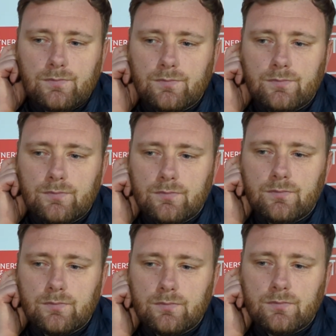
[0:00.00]
terms, and
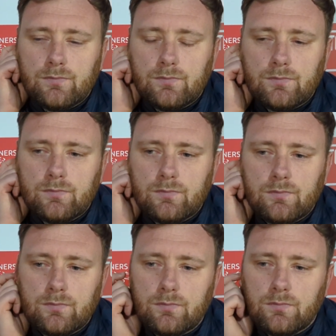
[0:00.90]
then um,
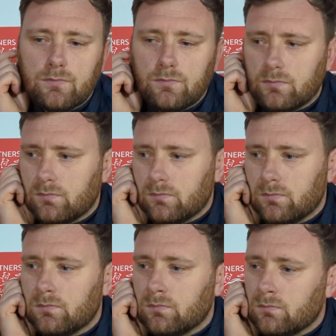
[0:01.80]
Debutant
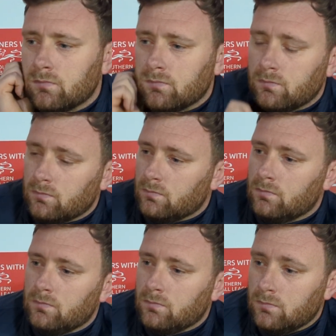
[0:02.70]
with the, with the, the
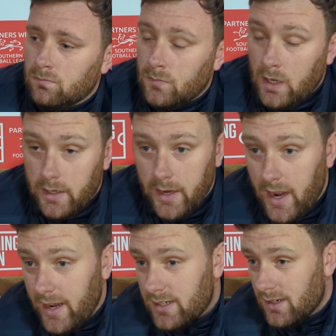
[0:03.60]
winner.
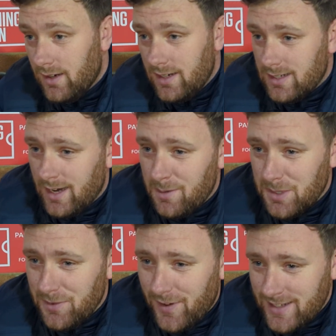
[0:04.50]
Yeah, it's, a, it's an
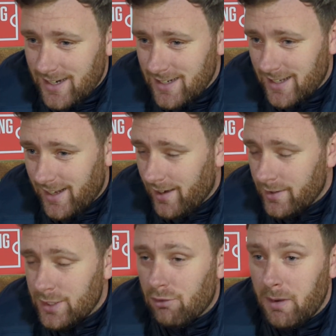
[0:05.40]
absolutely fantastic
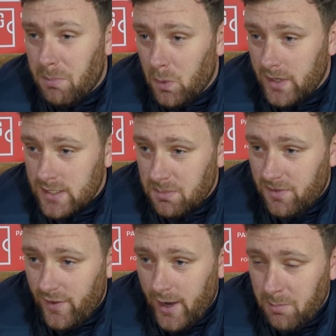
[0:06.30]
header. It's a great ball in, to
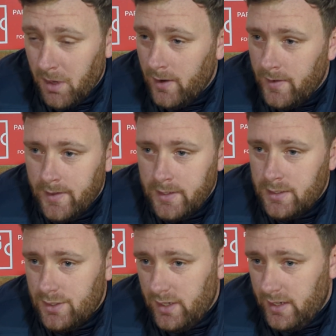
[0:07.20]
be fair, but
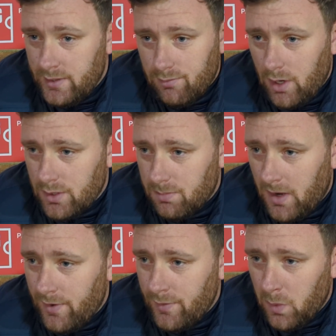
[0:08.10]
he's rose
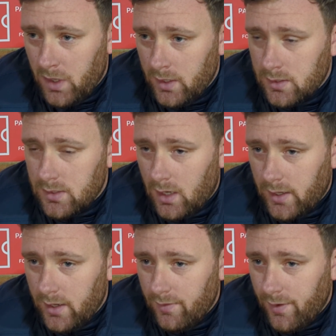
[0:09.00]
above everyone and
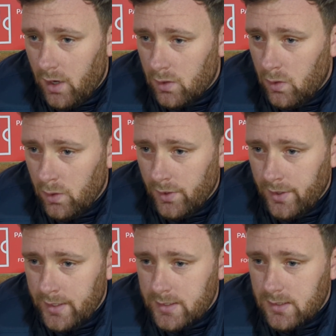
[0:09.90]
stuck it in the far corner,
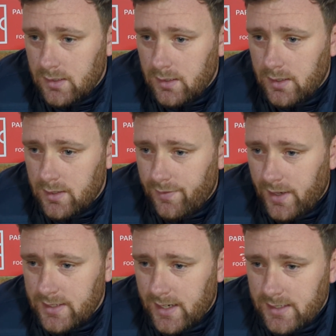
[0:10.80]
and it's it's a
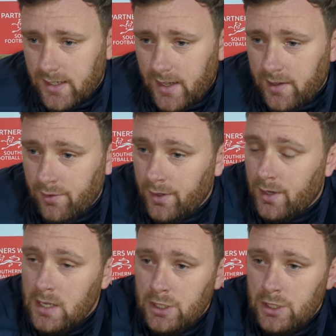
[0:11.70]
fantastic header. And